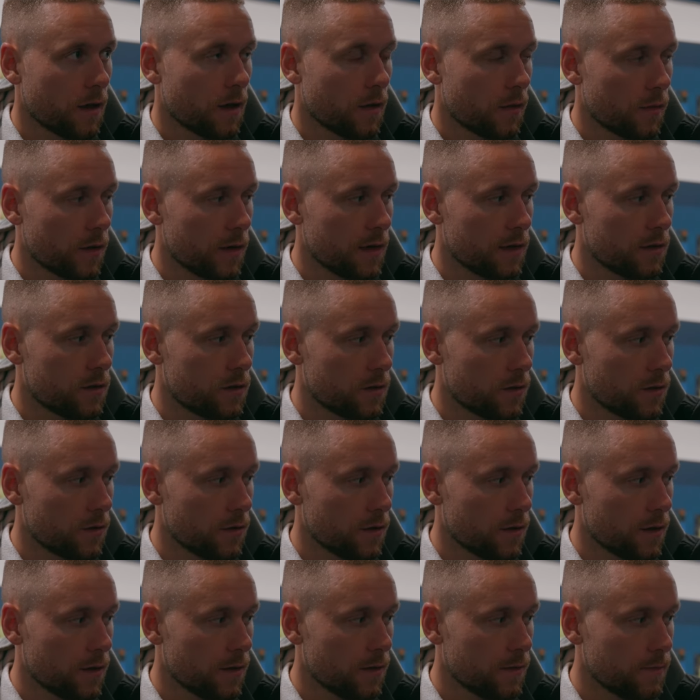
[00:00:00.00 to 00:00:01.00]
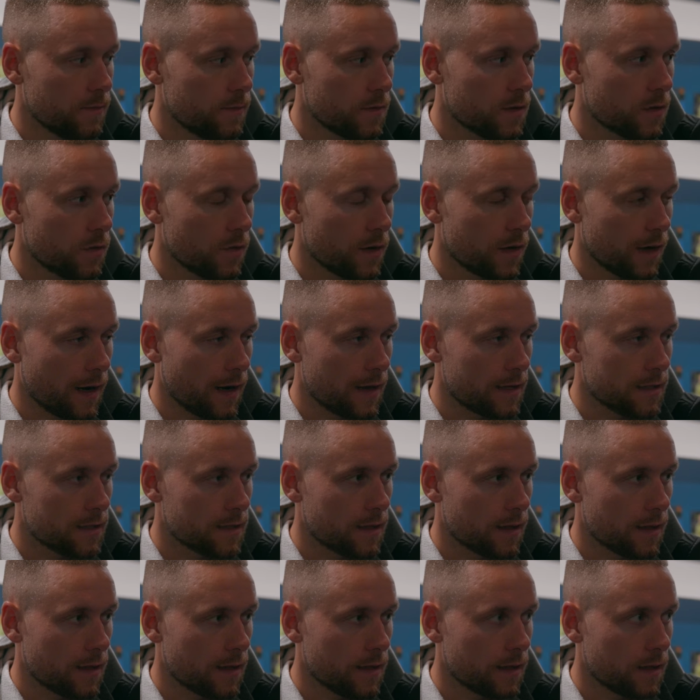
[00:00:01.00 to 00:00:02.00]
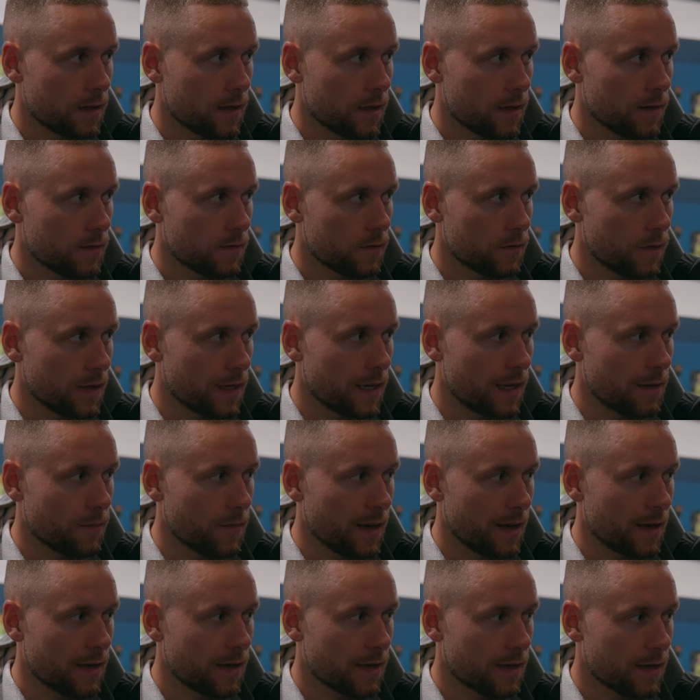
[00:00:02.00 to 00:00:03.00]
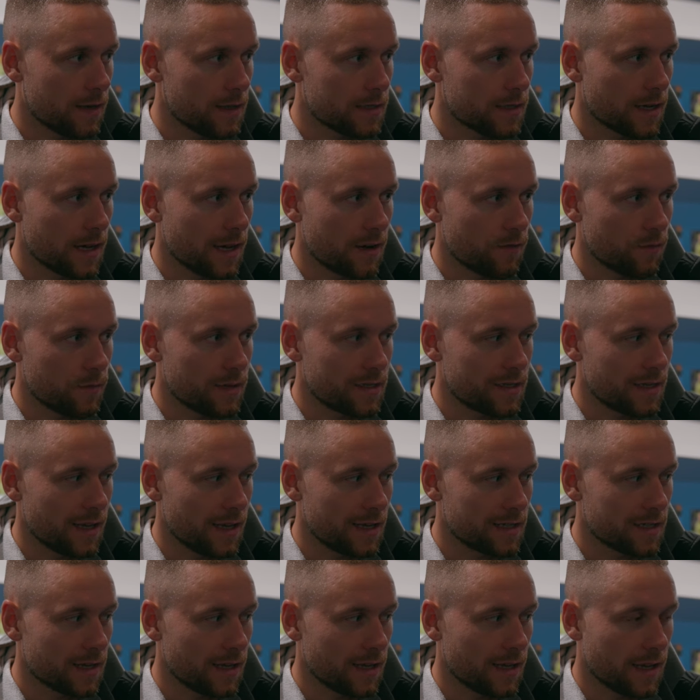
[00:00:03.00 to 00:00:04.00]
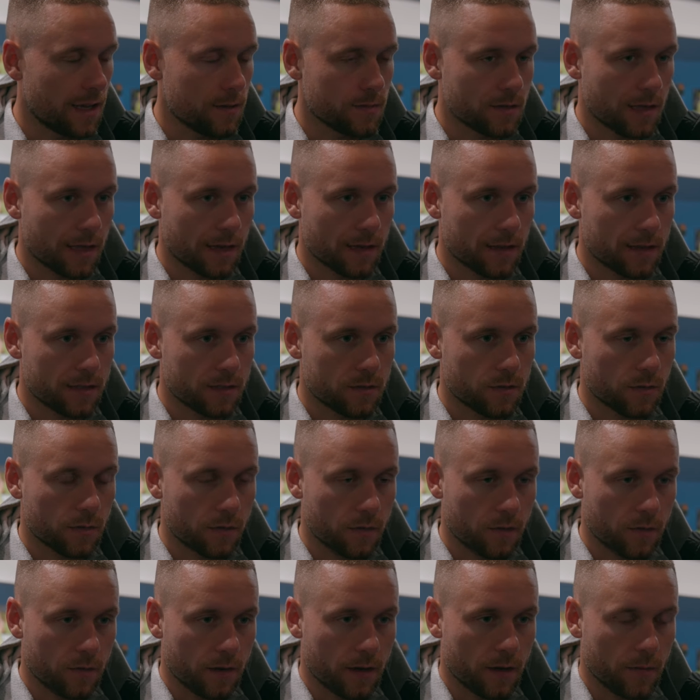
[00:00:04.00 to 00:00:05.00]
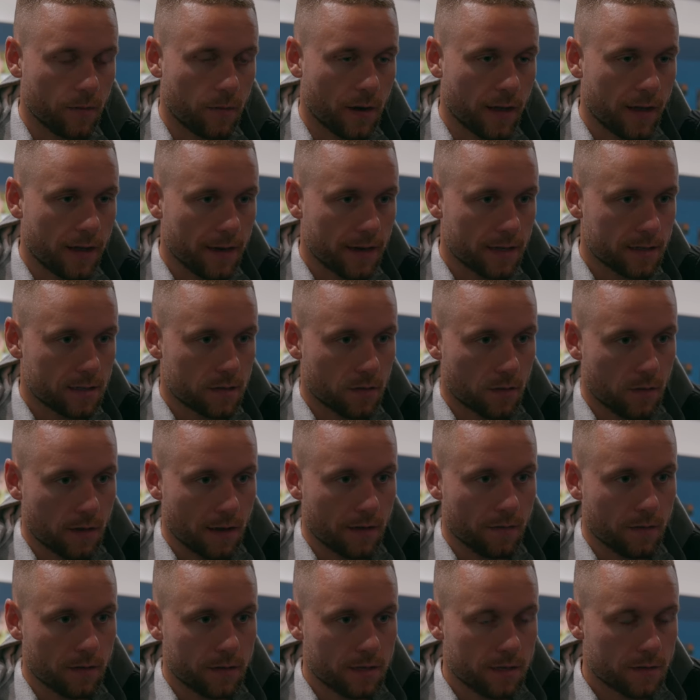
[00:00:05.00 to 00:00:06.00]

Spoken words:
we need to realize that we can't make these kind of mistakes in a game like this when you play against your rivals,